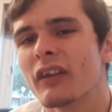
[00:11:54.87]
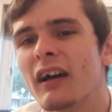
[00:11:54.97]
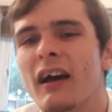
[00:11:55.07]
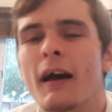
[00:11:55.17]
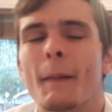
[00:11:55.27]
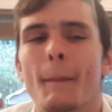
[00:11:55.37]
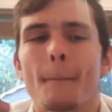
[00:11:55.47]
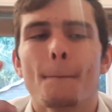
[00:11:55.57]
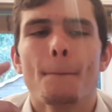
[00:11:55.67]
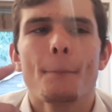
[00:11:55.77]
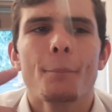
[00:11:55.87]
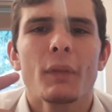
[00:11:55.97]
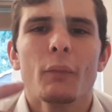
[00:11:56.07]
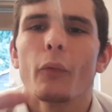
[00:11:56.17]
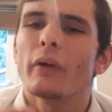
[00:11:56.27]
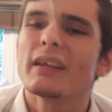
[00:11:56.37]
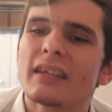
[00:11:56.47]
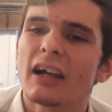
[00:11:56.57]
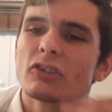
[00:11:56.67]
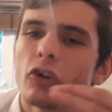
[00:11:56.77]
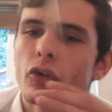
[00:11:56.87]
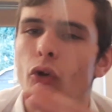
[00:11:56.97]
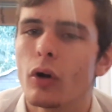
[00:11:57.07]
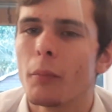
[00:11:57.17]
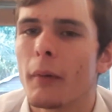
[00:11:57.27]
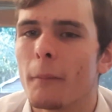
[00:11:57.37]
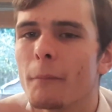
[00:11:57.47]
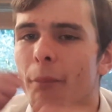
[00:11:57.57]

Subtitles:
But when you start growing up,